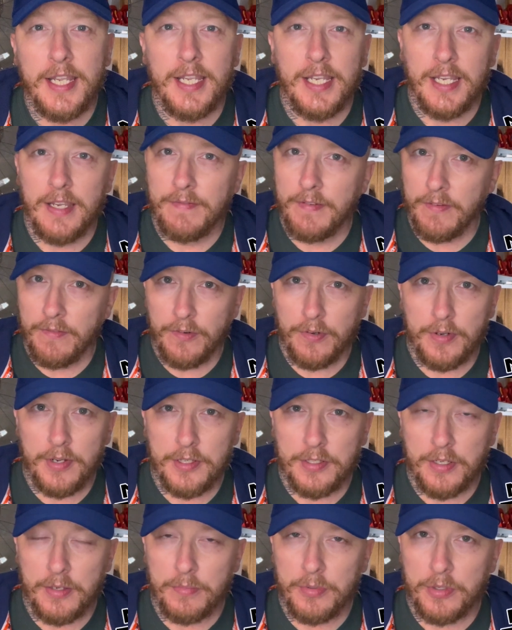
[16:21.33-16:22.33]
if you've already
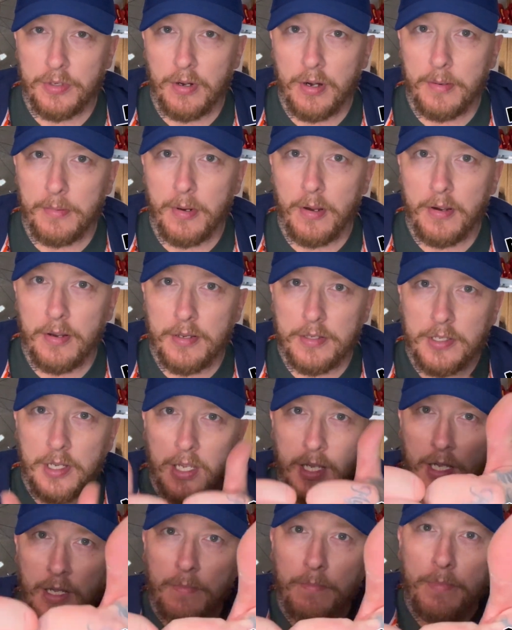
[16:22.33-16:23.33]
subscribed guys
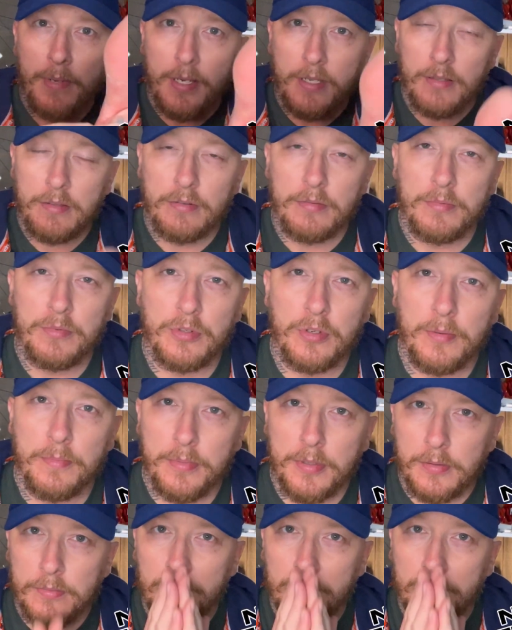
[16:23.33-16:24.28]
big thumbs up